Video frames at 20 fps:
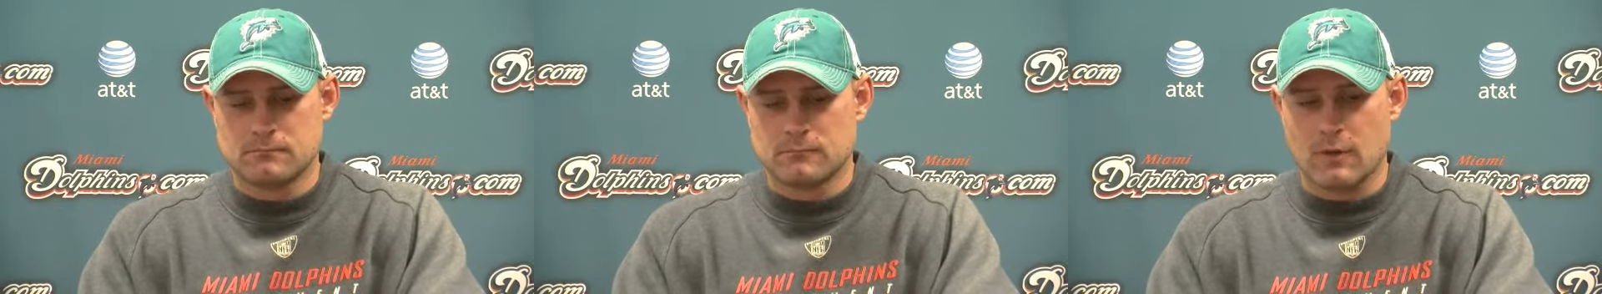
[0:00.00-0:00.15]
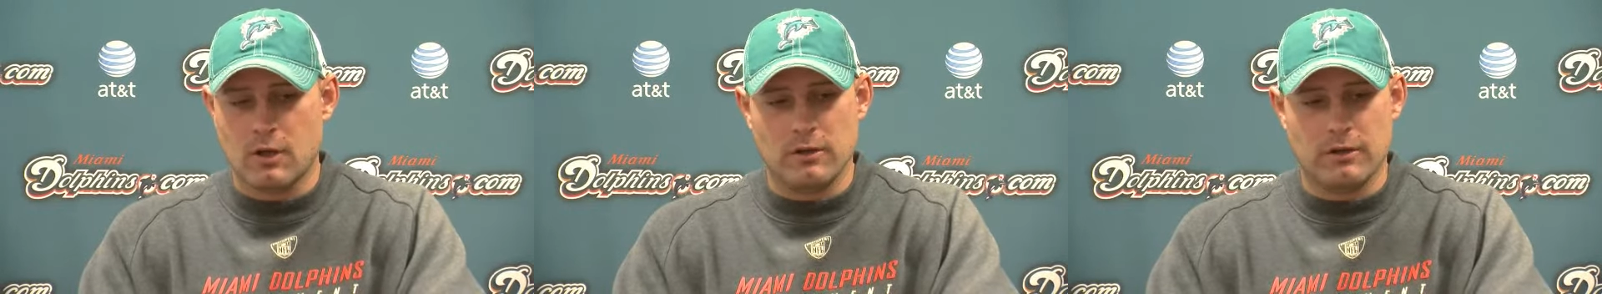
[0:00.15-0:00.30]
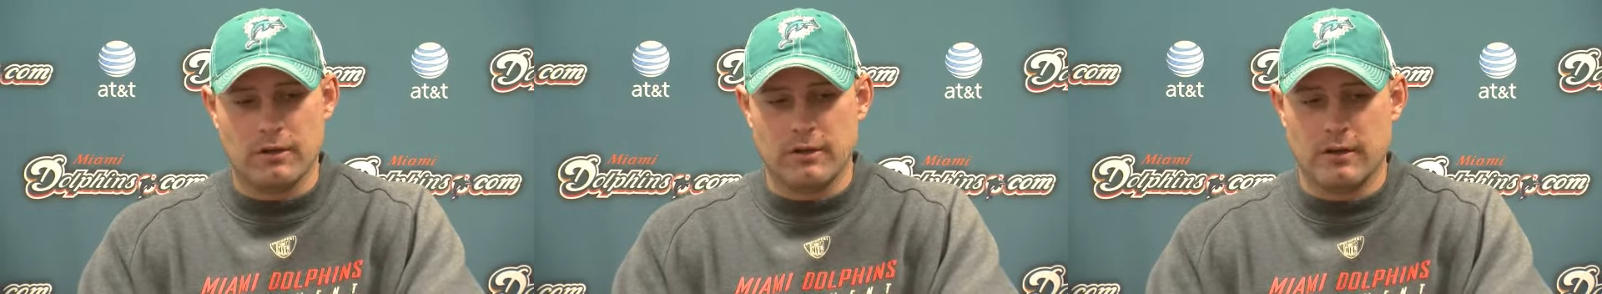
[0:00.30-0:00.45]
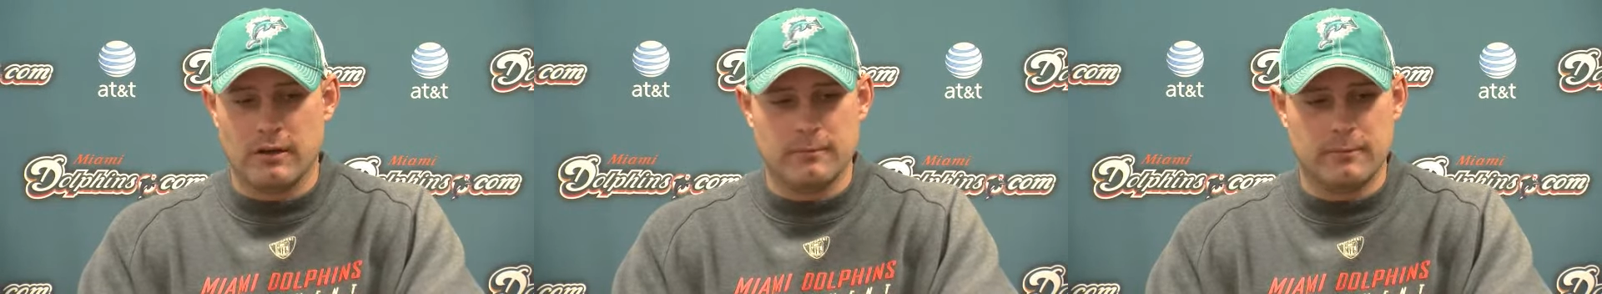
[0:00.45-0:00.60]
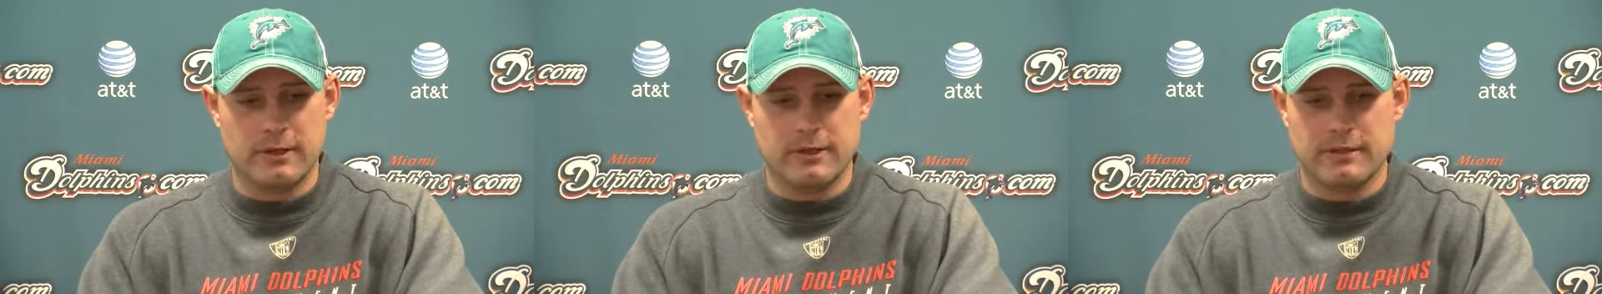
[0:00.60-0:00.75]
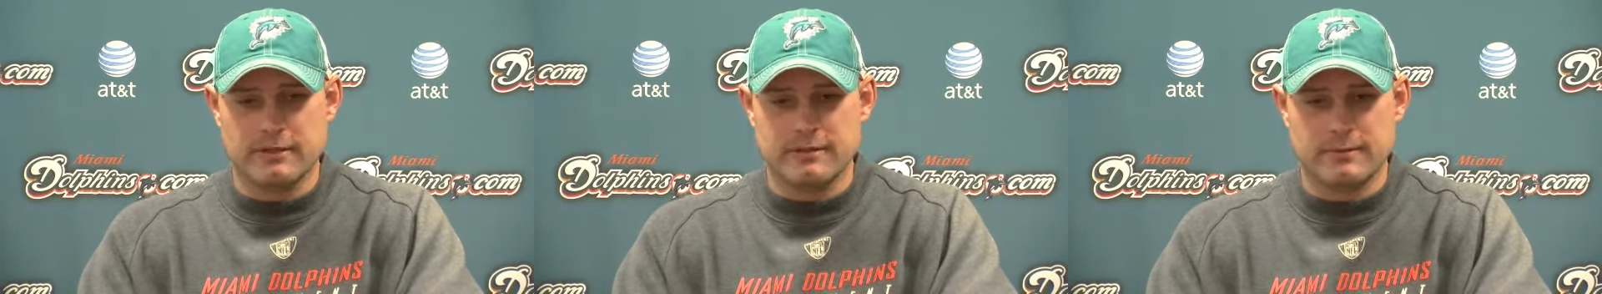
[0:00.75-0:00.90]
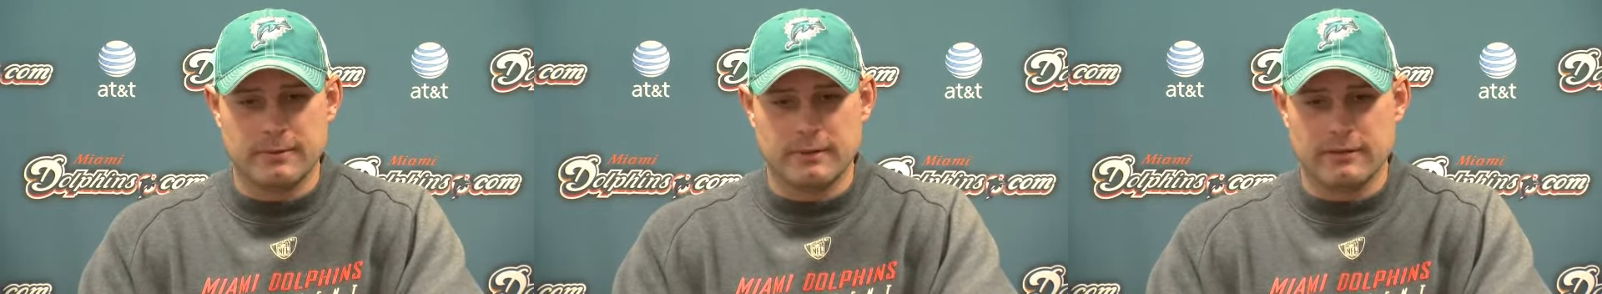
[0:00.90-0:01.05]
Oh, I mean
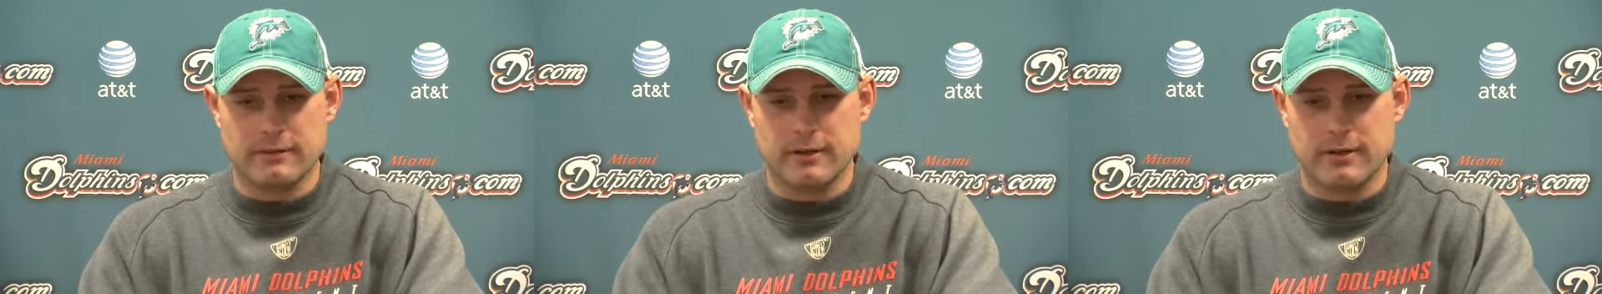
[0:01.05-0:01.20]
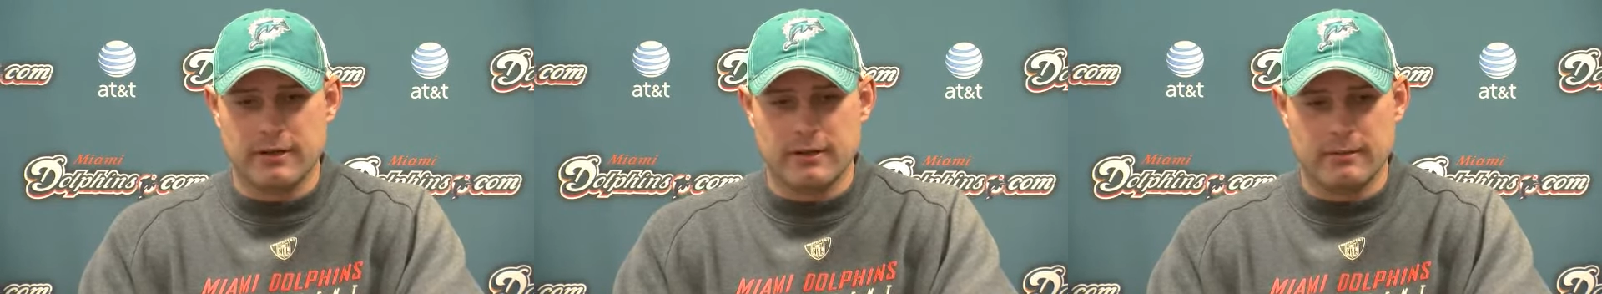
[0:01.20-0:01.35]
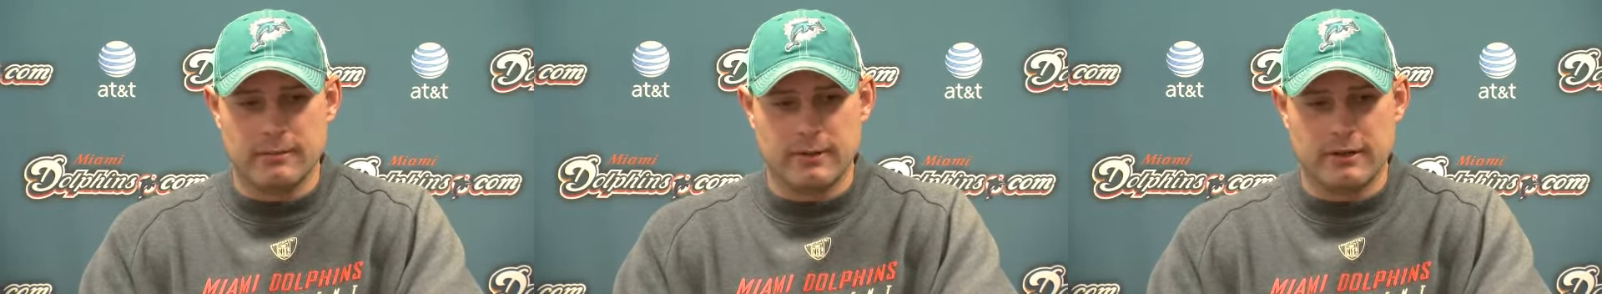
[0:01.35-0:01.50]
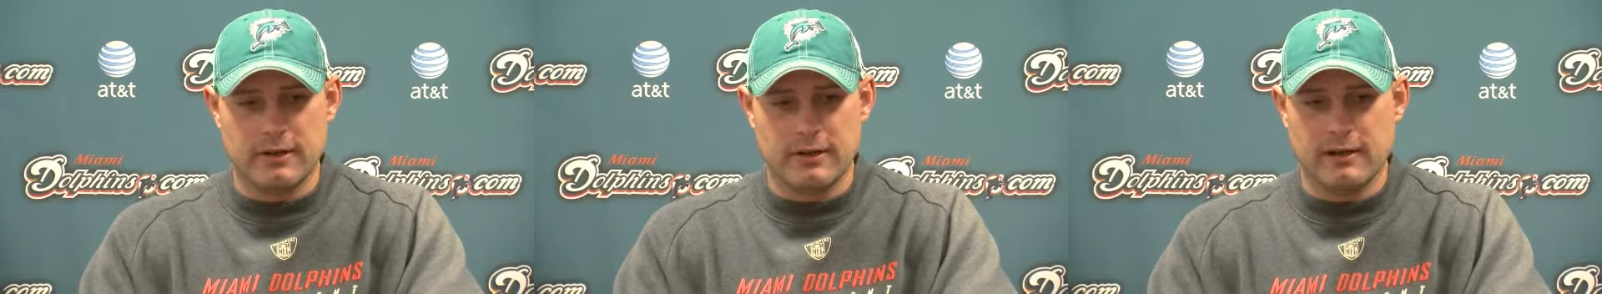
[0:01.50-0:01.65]
it's been great. I mean,